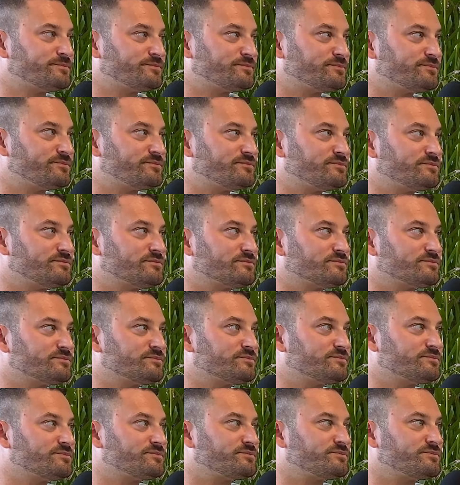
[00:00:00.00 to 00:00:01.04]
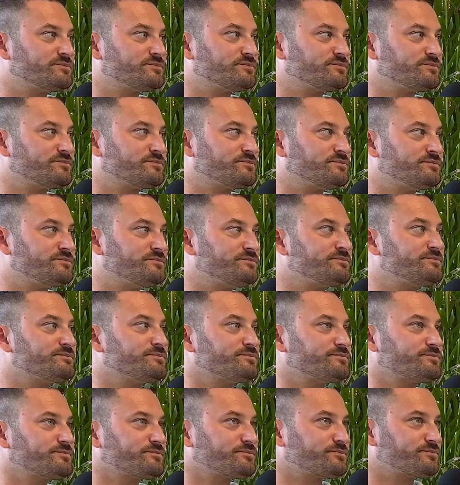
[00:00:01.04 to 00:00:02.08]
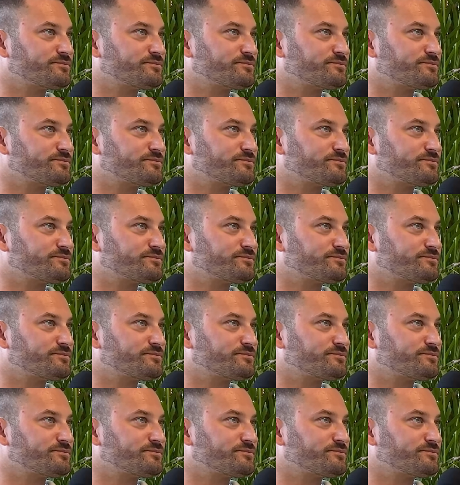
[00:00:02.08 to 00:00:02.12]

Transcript: [no speech]